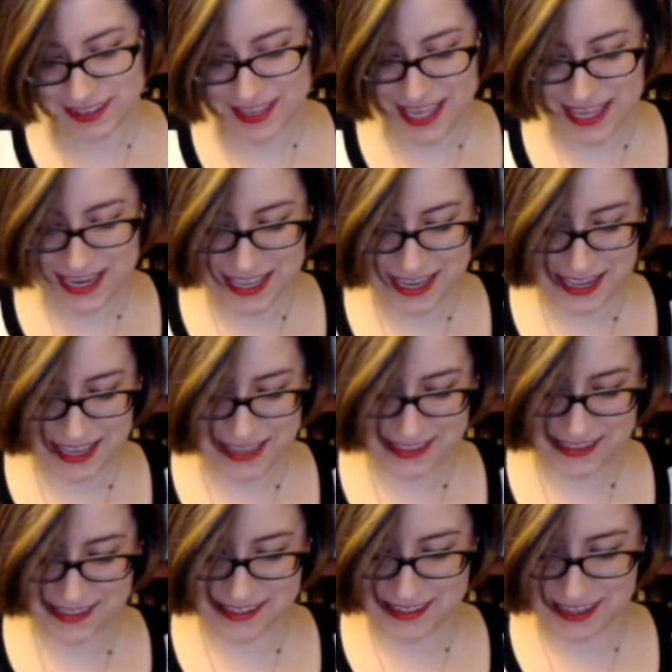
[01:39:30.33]
And it
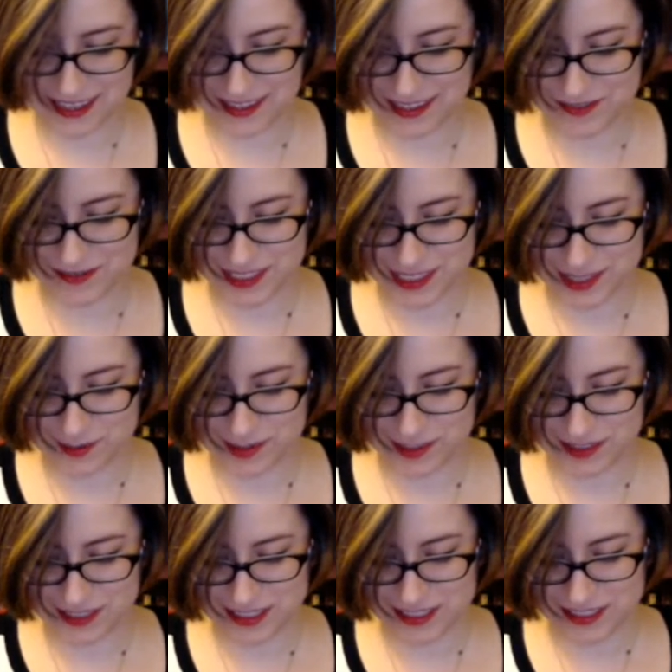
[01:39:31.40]
is. I love
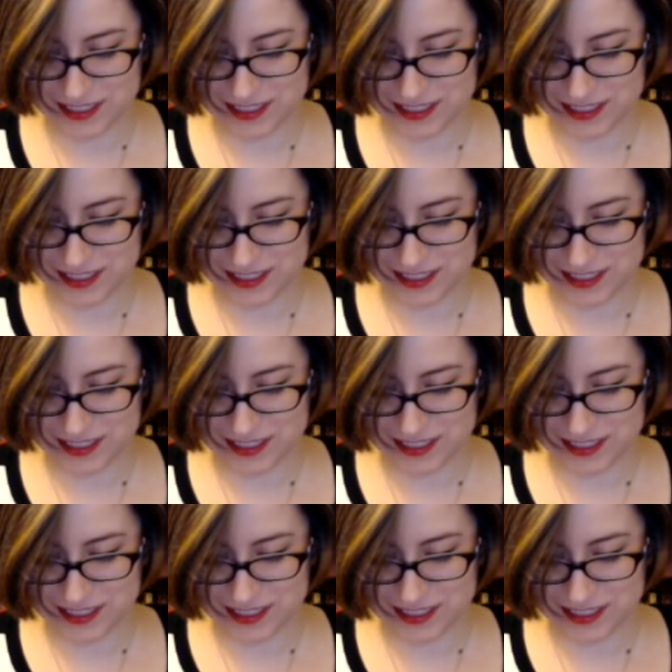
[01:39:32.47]
Discworld.